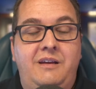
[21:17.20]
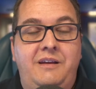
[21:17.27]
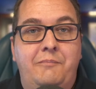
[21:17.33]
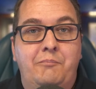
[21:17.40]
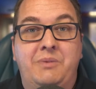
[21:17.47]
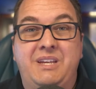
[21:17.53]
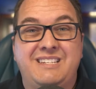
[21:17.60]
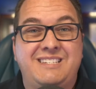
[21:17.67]

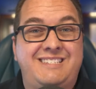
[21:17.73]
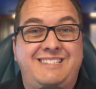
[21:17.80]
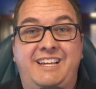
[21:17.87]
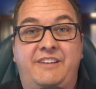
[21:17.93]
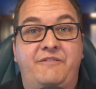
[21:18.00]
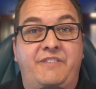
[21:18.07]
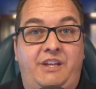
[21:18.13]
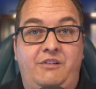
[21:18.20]
Me and
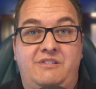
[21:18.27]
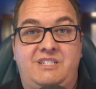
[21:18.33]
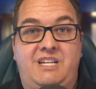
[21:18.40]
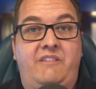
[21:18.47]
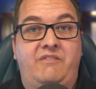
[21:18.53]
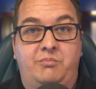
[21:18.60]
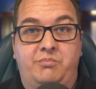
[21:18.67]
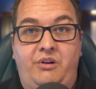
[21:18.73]
stick figures
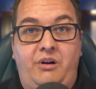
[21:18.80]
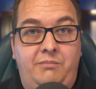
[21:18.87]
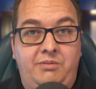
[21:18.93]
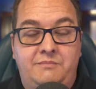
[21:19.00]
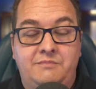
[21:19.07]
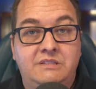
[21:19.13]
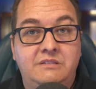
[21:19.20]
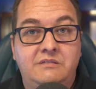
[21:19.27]
have a
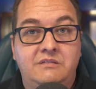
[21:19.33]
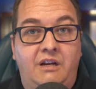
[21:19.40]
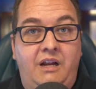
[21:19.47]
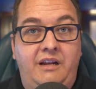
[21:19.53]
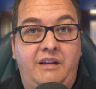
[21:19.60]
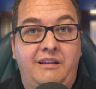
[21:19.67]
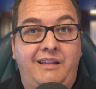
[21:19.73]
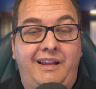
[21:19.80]
problem,
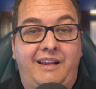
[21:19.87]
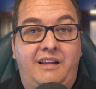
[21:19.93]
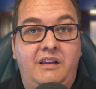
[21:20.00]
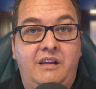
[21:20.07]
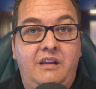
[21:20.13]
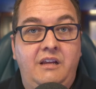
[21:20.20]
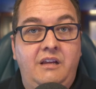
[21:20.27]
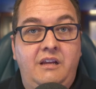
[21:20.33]
right? Like
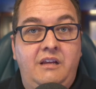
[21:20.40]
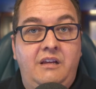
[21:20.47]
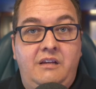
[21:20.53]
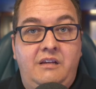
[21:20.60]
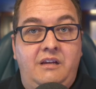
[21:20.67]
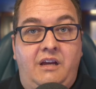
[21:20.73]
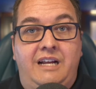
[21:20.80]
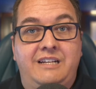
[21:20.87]

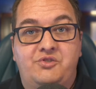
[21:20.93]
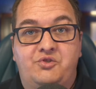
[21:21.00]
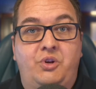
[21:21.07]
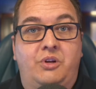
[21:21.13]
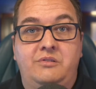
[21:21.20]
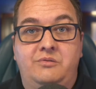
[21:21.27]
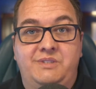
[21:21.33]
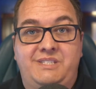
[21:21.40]
I
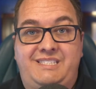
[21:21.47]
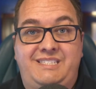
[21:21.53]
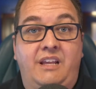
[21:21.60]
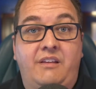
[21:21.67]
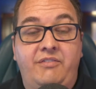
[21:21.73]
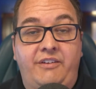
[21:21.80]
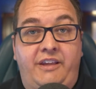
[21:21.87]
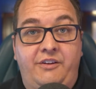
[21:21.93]
struggle with stick
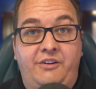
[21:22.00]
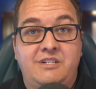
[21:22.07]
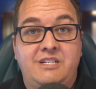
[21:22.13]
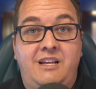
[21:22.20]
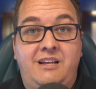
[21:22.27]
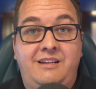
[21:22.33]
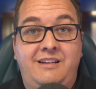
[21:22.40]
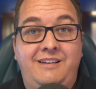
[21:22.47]
figures.
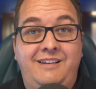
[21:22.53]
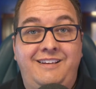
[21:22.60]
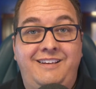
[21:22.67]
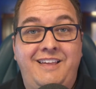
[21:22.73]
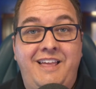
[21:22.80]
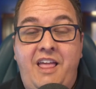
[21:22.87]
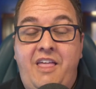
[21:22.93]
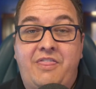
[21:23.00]

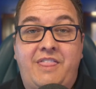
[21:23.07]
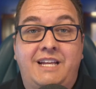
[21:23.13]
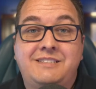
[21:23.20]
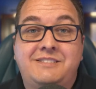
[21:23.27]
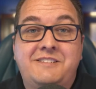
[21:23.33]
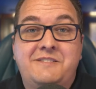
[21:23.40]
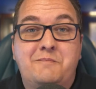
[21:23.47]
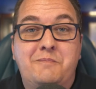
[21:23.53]
That's
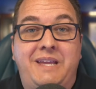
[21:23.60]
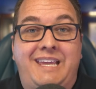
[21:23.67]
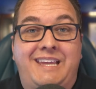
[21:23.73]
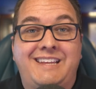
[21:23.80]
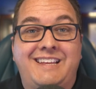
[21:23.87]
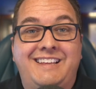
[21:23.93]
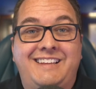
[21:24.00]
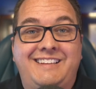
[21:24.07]
just me.
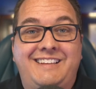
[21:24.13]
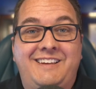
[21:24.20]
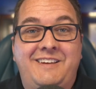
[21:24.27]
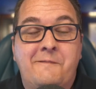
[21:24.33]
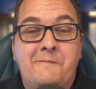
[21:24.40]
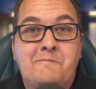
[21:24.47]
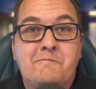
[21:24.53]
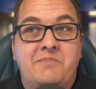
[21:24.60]

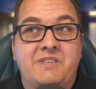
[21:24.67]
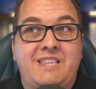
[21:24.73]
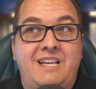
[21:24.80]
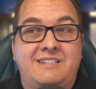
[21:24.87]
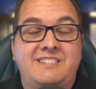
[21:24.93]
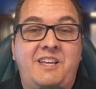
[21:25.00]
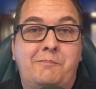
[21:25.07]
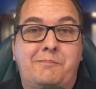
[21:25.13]
But that
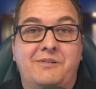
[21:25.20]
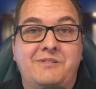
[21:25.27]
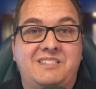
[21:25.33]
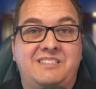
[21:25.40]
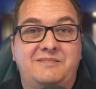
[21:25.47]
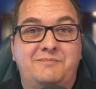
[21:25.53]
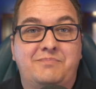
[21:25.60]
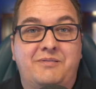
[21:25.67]
same
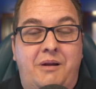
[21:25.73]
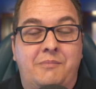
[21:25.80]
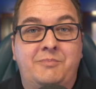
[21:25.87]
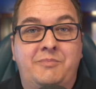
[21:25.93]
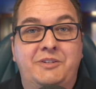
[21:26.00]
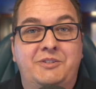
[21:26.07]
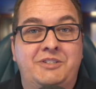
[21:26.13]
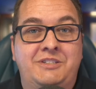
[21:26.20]
person
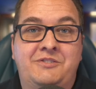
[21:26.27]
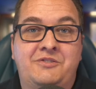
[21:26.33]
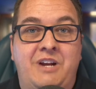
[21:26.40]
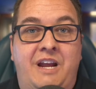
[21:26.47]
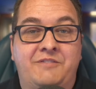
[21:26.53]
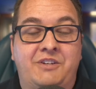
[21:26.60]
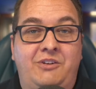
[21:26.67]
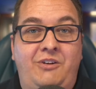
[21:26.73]
probably couldn't
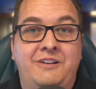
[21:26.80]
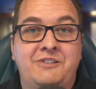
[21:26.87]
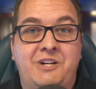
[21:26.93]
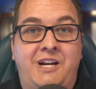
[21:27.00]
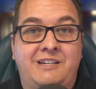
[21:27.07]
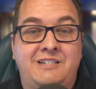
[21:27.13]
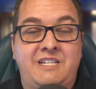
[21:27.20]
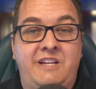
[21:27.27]
draft a
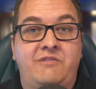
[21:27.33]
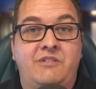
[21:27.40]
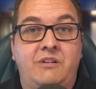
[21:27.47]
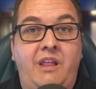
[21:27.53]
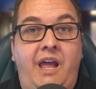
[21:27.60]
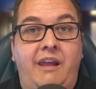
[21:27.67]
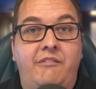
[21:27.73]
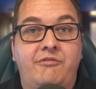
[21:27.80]
contract to save their
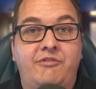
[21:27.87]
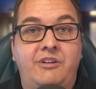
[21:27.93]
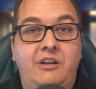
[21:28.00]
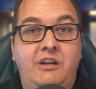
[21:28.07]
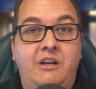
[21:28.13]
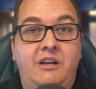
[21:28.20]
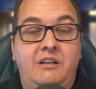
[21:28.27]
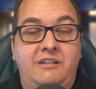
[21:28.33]
life,
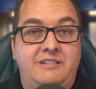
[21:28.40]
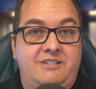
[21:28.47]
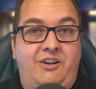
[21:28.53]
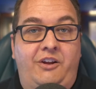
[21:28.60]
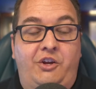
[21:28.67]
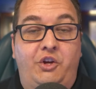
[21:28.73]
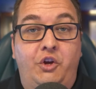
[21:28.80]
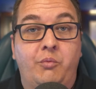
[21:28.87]
at least not a
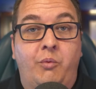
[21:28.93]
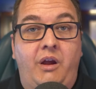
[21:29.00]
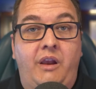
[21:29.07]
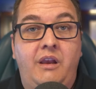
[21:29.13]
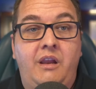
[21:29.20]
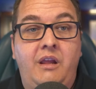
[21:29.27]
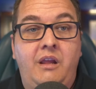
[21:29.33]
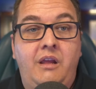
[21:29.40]
good
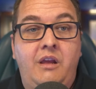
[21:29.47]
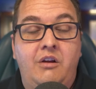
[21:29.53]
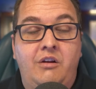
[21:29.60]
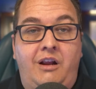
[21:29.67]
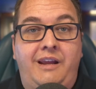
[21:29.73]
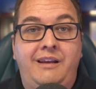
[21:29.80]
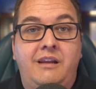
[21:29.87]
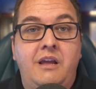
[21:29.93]
one, right?